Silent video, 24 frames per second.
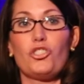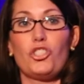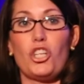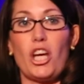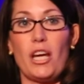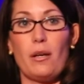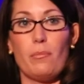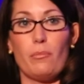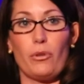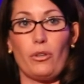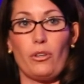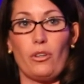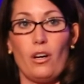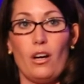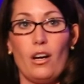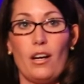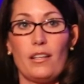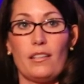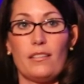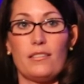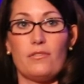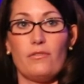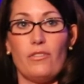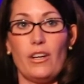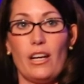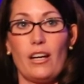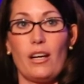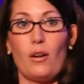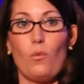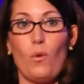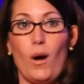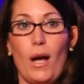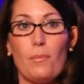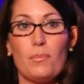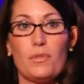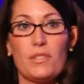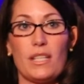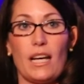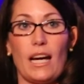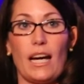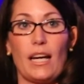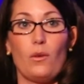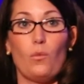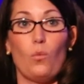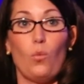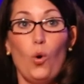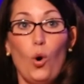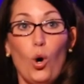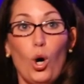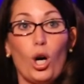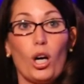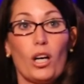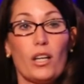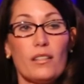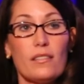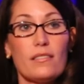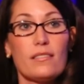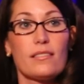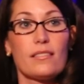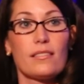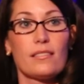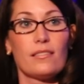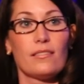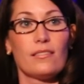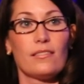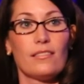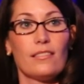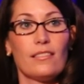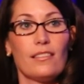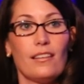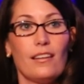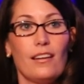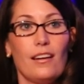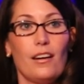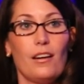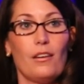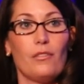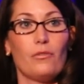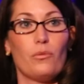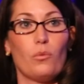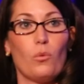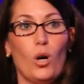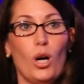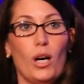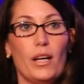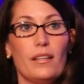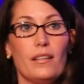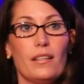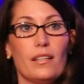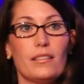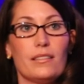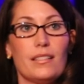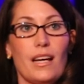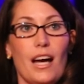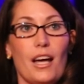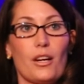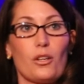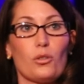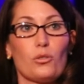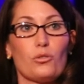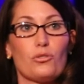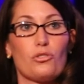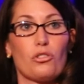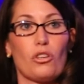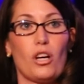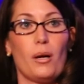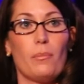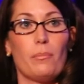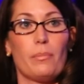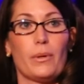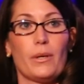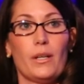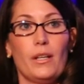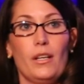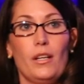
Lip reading: Chamber, on its very website, warns of what a Donald Trump